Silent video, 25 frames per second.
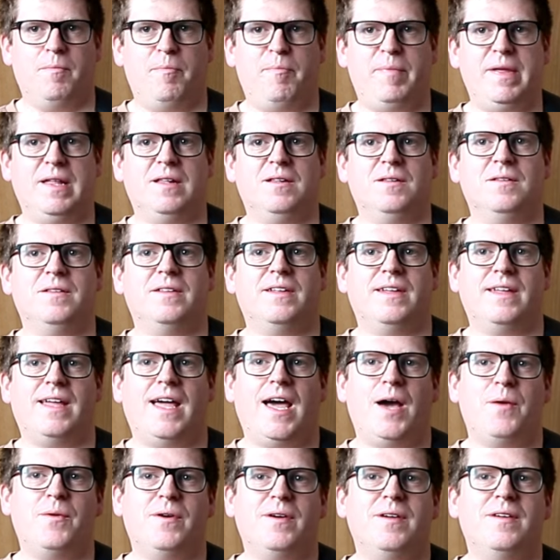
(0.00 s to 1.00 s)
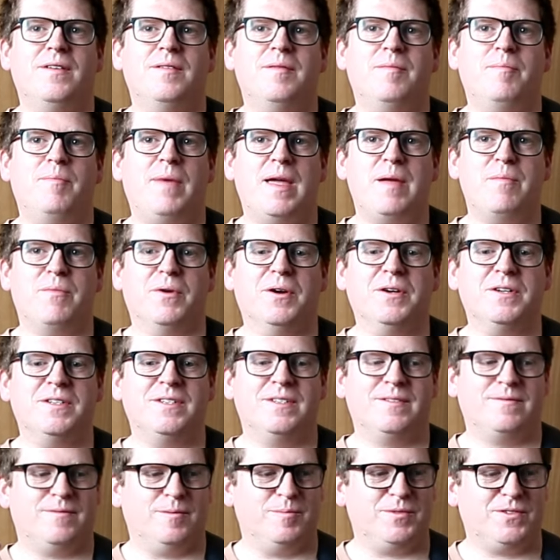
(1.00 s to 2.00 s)
build our paintbrush
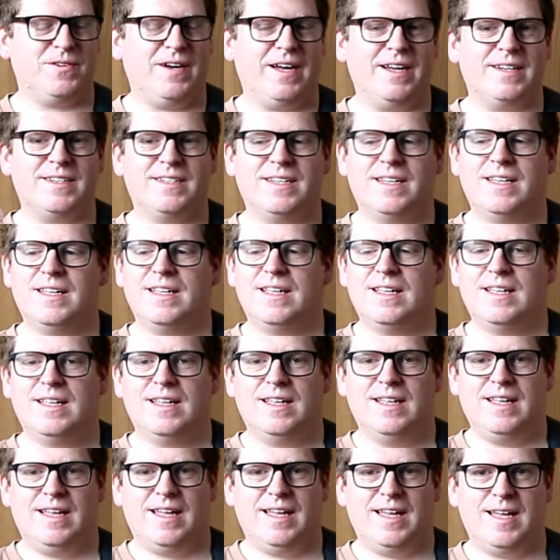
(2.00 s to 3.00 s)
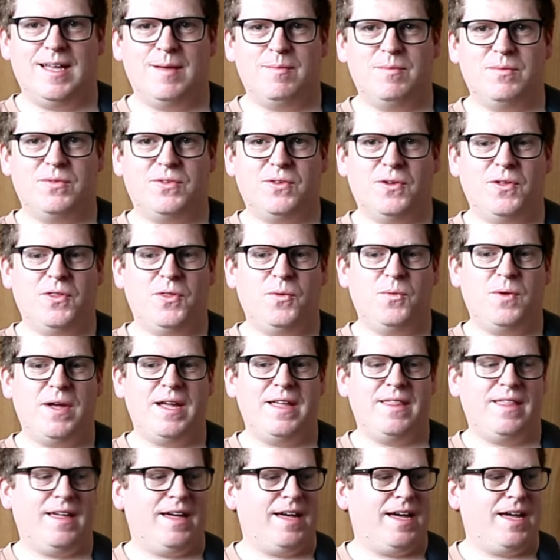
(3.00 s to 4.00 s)
from scratch. So the
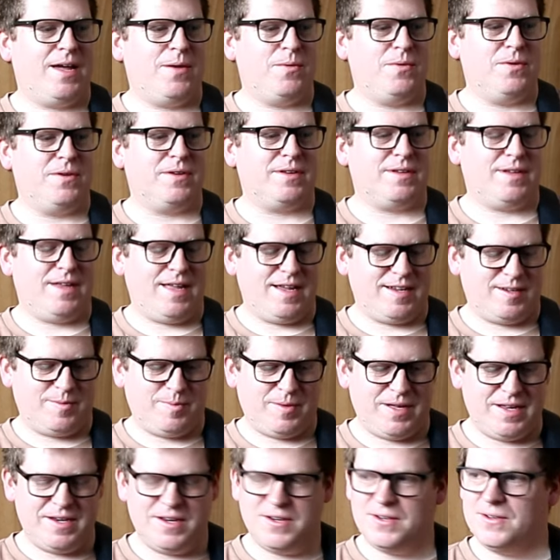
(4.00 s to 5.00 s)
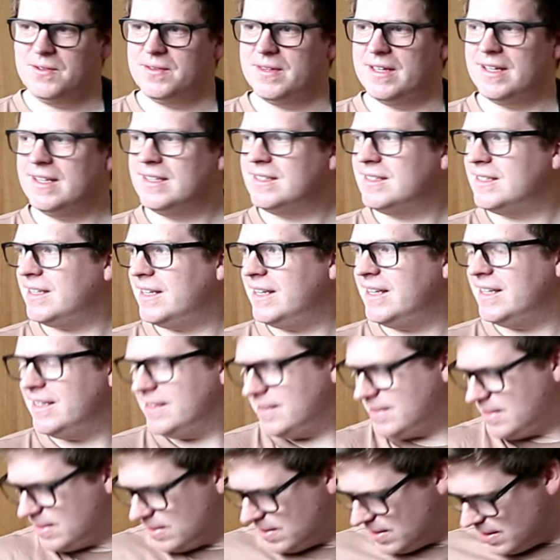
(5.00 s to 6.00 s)
way that I would explain you do this
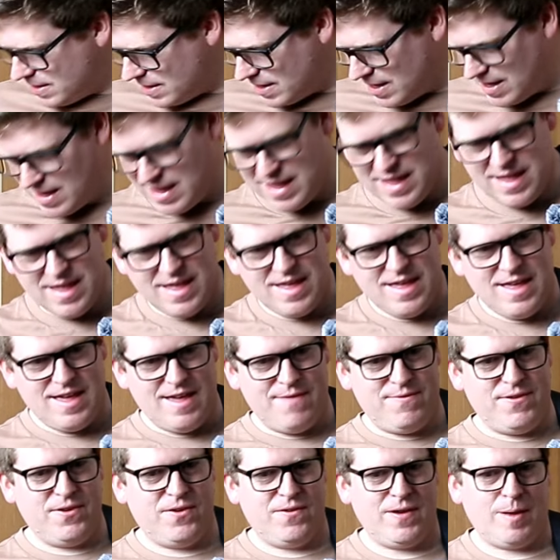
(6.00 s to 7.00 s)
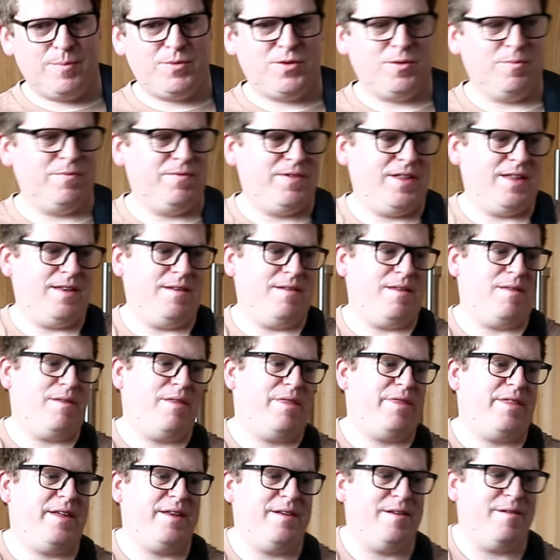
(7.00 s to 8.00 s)
is, if you grab something
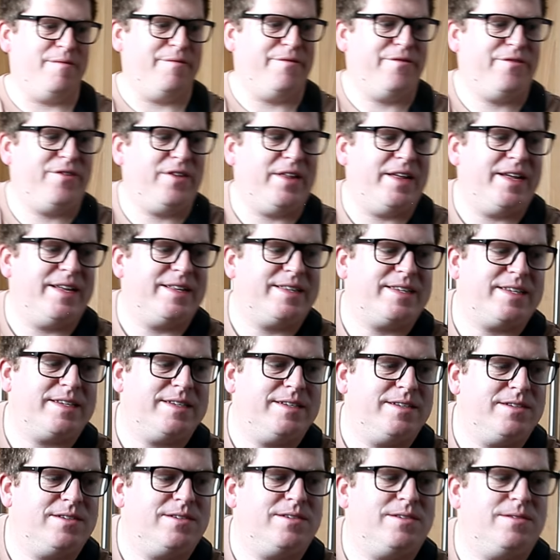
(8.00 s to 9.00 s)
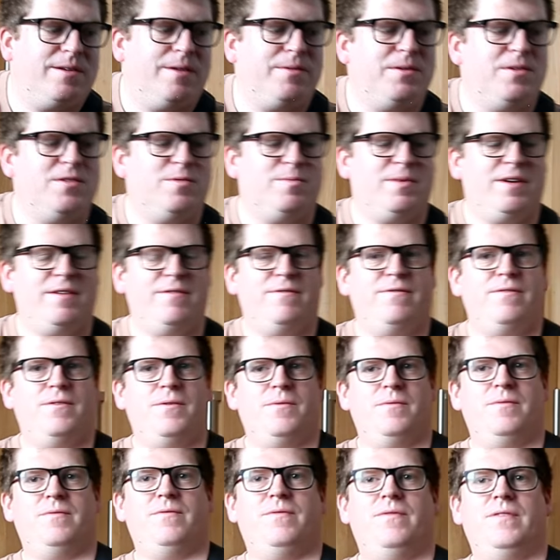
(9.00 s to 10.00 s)
thin and flat So I'll use my
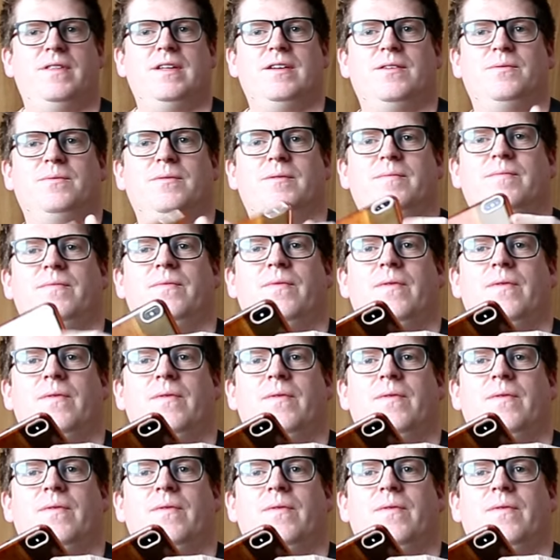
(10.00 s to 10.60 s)
phone for this one.